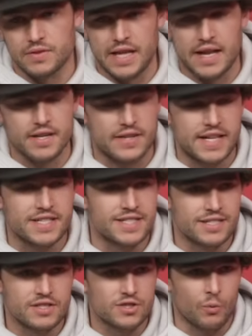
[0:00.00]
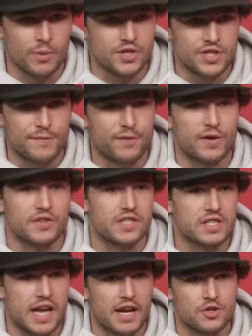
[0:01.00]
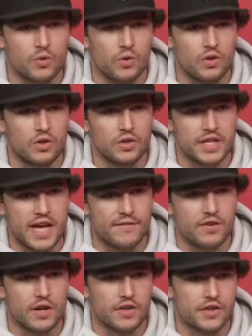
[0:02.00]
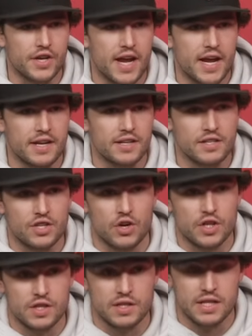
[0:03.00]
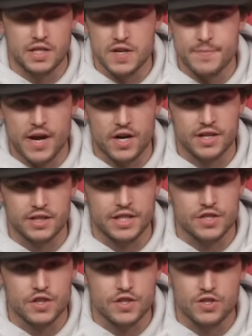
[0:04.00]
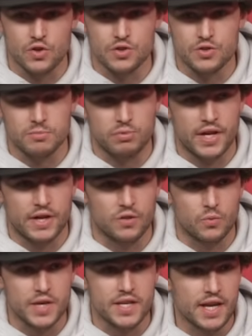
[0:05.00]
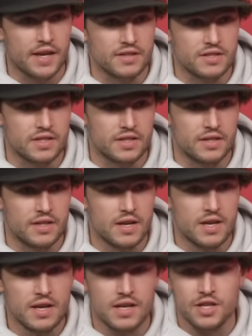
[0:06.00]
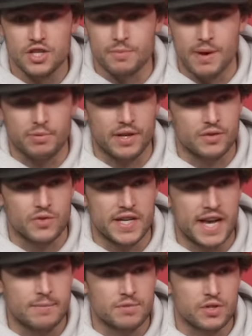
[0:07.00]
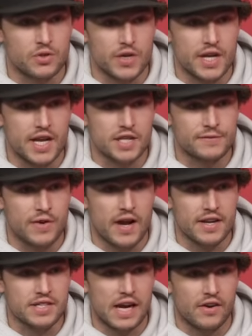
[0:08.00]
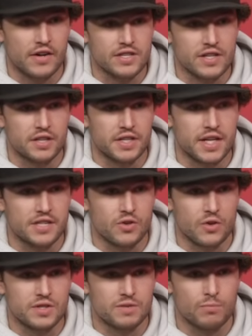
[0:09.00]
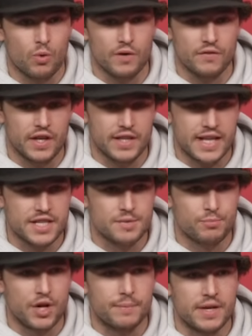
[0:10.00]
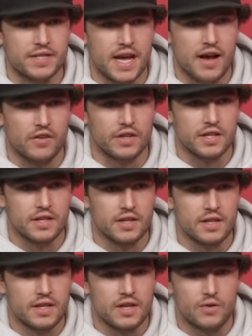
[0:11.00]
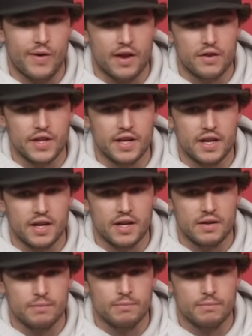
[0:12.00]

that that's so much different. The schedule, the every other day. You know, in, in the American League, you get so used to playing on the weekends, and you might play three games in three days: Friday, Saturday, Sunday. So it's more of like that sprint mentality rather than a